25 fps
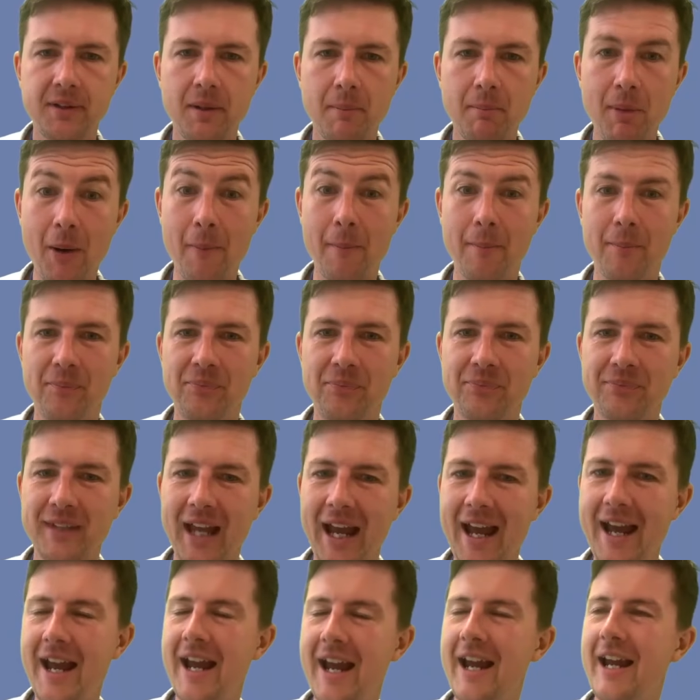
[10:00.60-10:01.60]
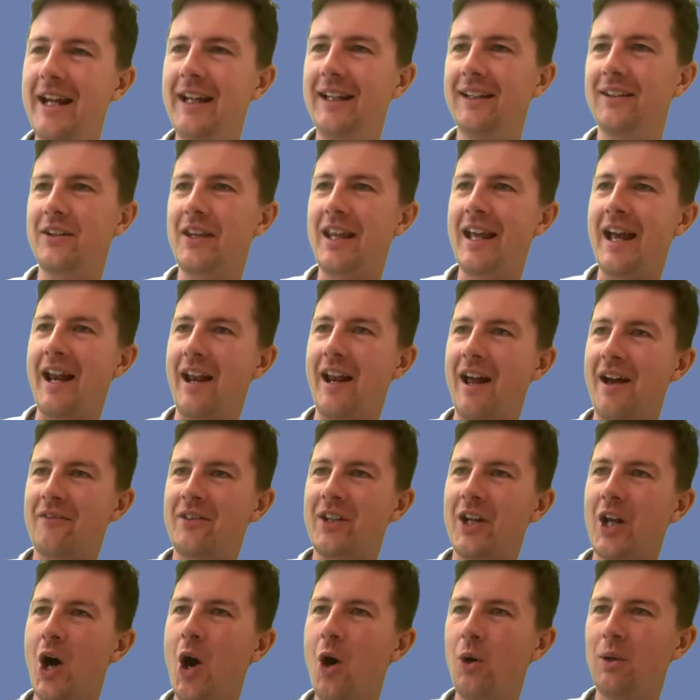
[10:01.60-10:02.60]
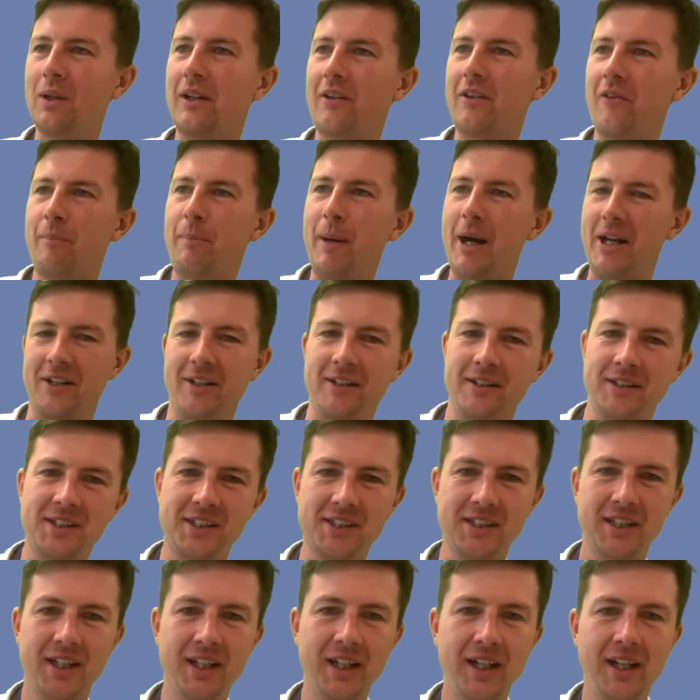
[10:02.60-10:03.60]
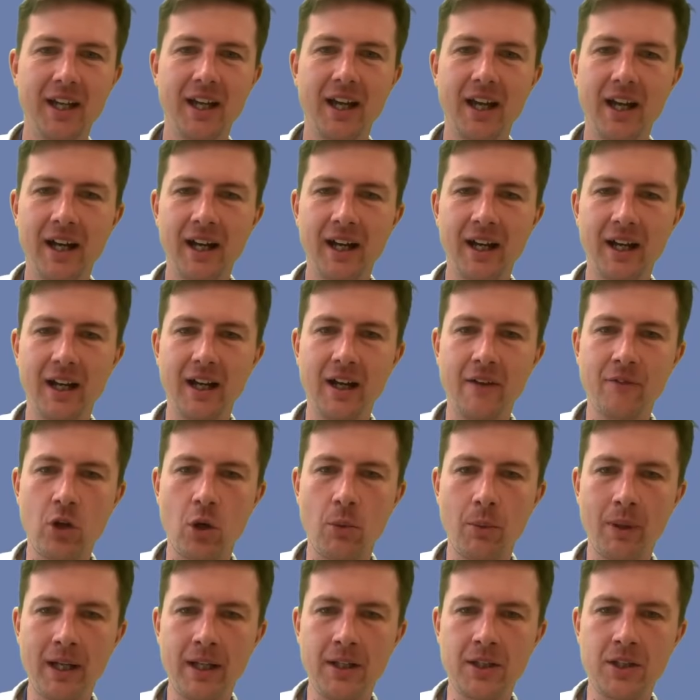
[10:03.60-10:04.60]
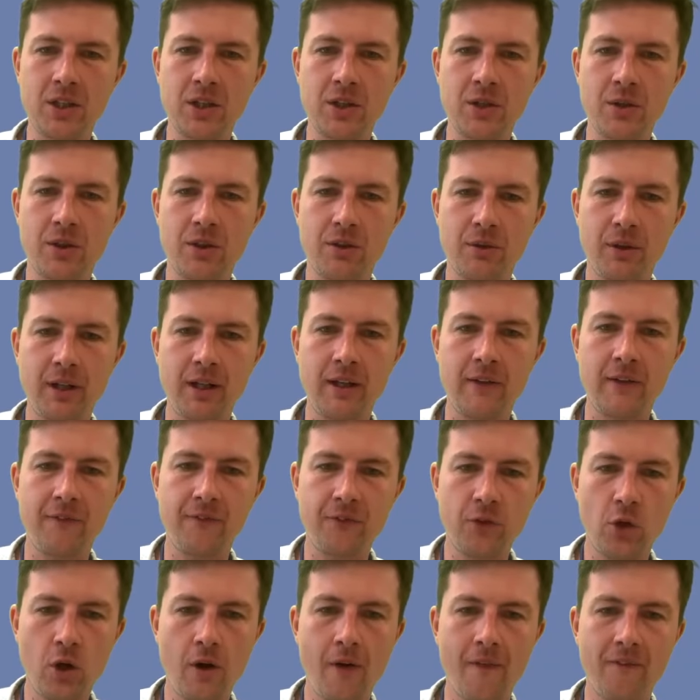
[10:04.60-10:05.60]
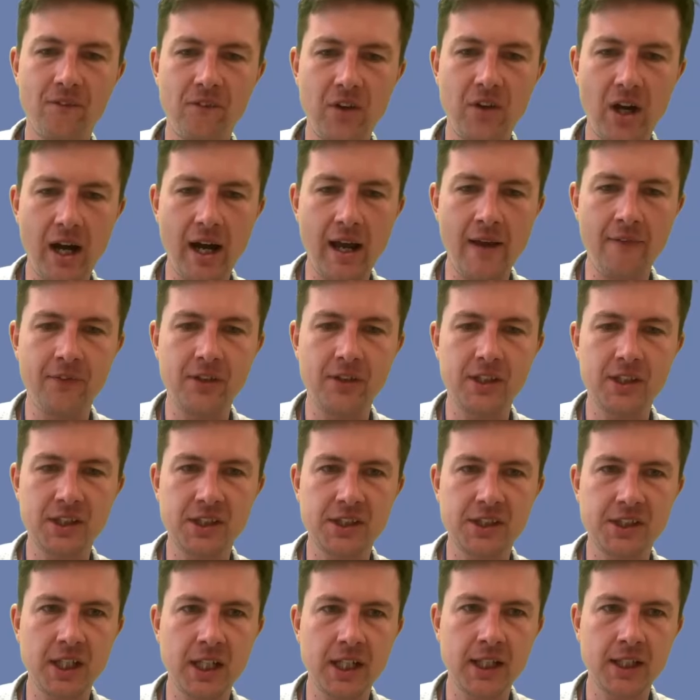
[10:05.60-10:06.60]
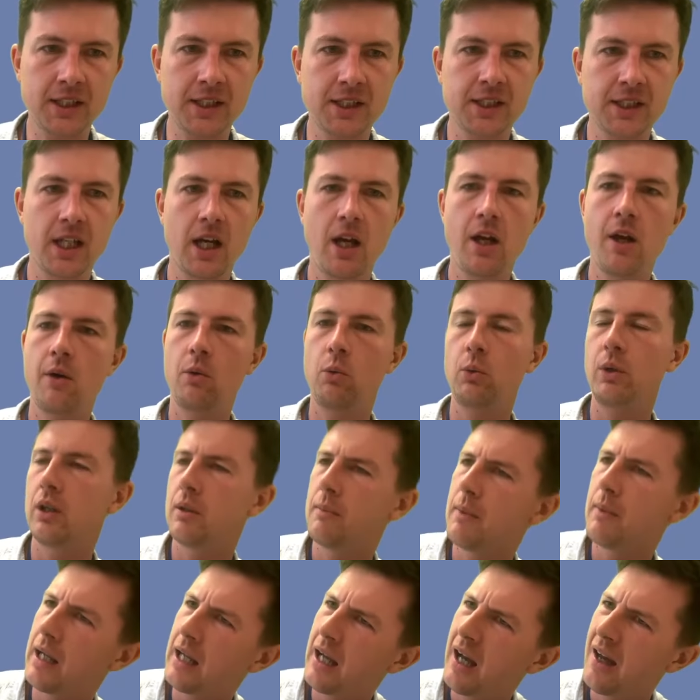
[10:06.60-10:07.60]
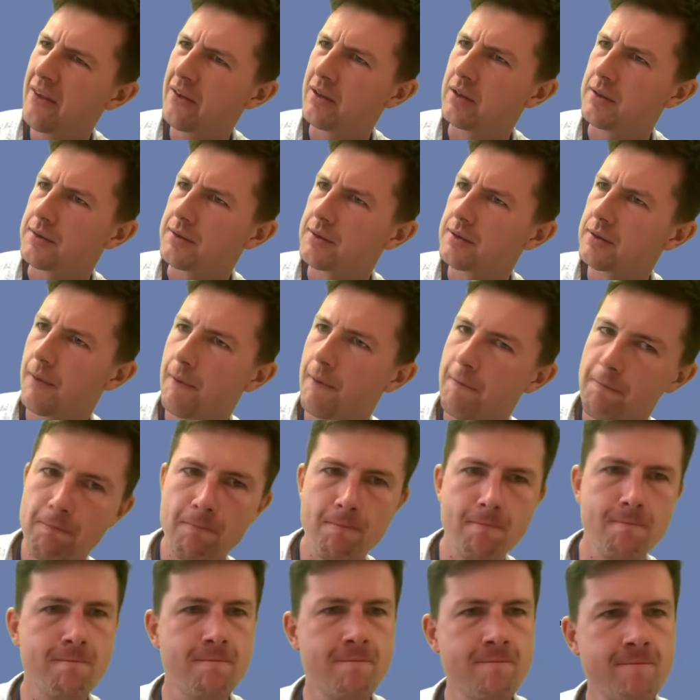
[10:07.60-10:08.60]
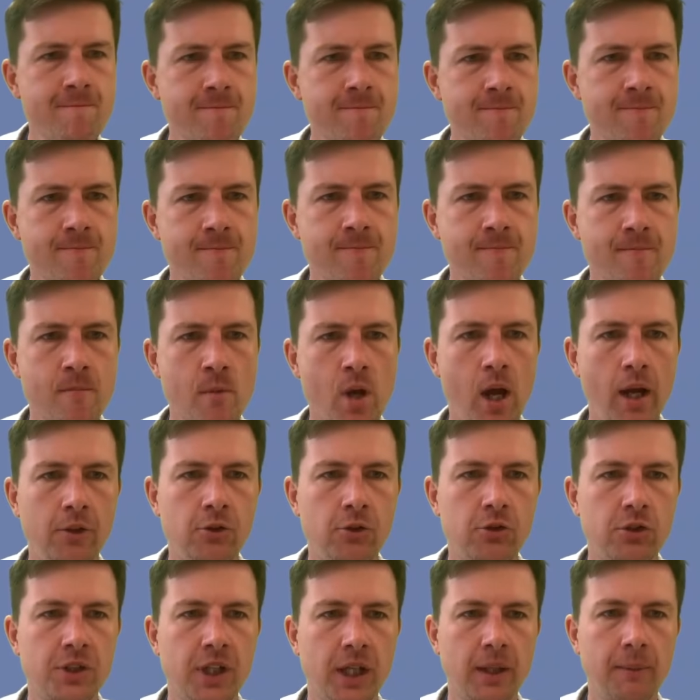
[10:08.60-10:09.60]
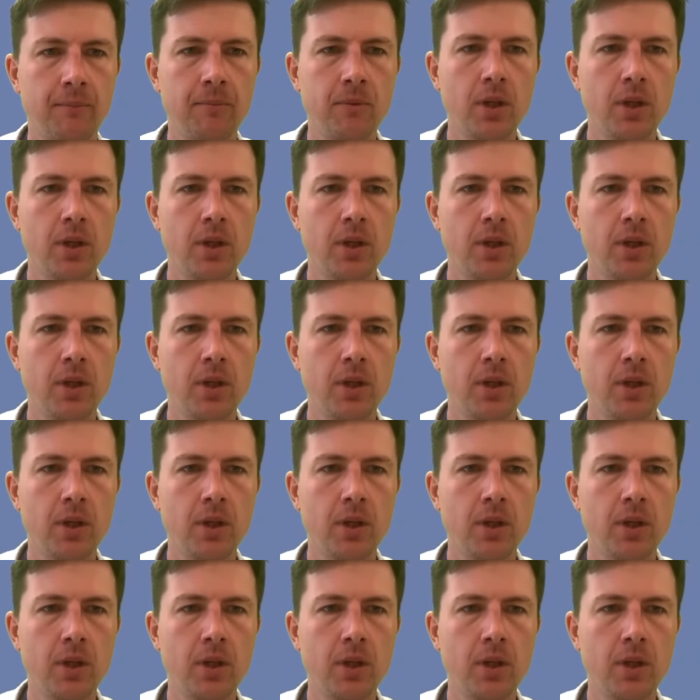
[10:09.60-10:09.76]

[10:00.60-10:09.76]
Boom! Hey, look at that. I've got a whole lot of buttons. I've got 1, 2, 3, 4, 5, 6. Where are my others? Interesting.